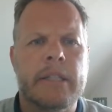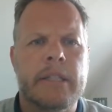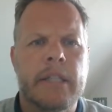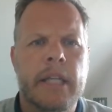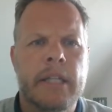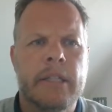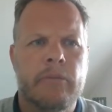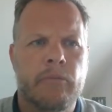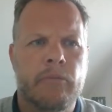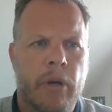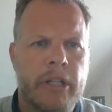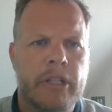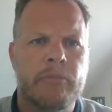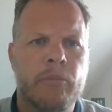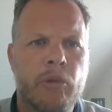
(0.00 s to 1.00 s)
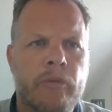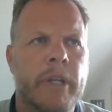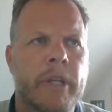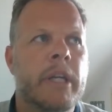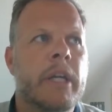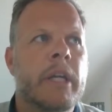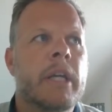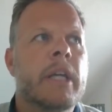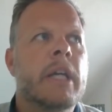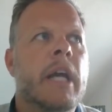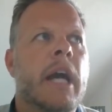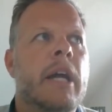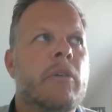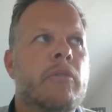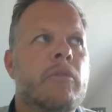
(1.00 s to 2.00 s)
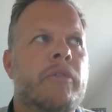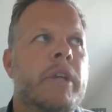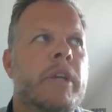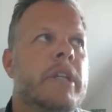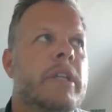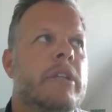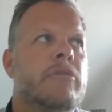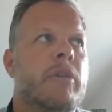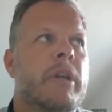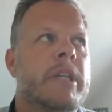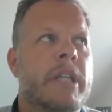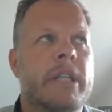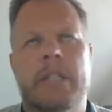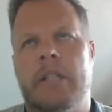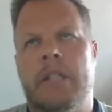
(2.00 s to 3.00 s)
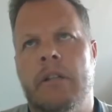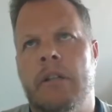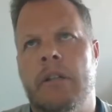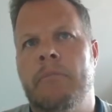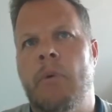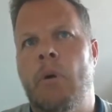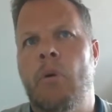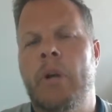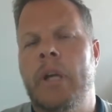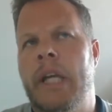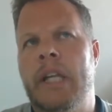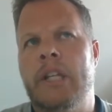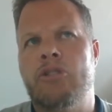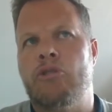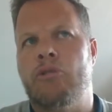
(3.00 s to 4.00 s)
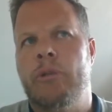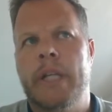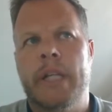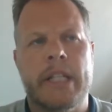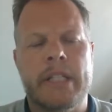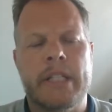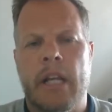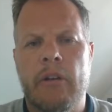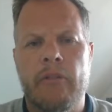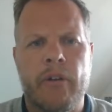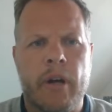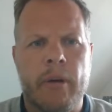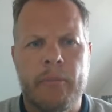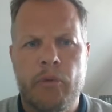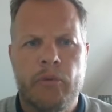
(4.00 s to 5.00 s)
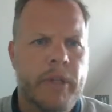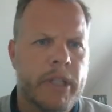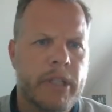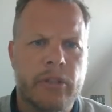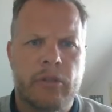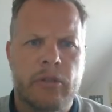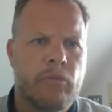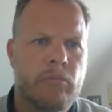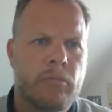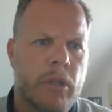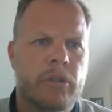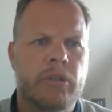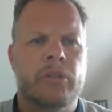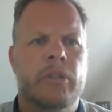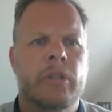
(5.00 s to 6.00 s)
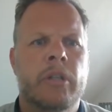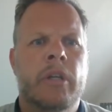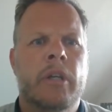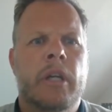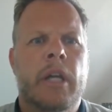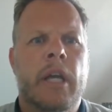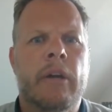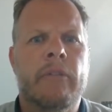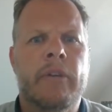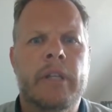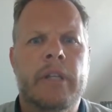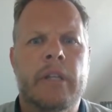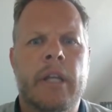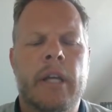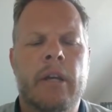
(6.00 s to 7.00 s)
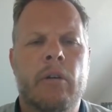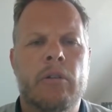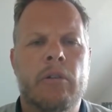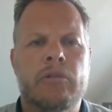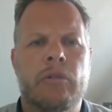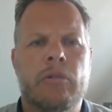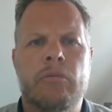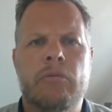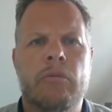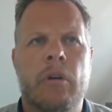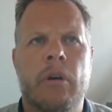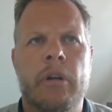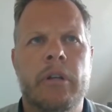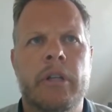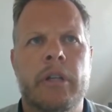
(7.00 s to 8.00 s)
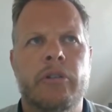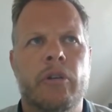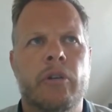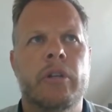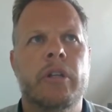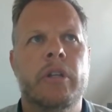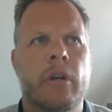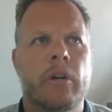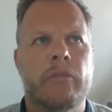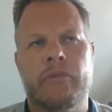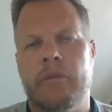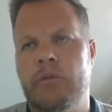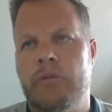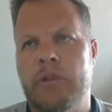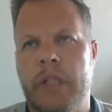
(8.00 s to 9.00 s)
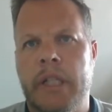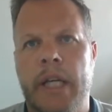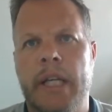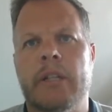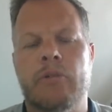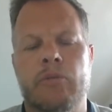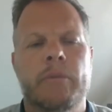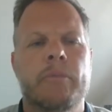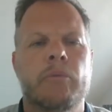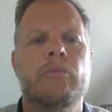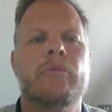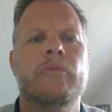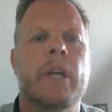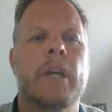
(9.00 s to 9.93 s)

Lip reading: Is what is moving. I don't think the traditional molding industry in itself are moving so much. I think that they're also on the journey of using data to improve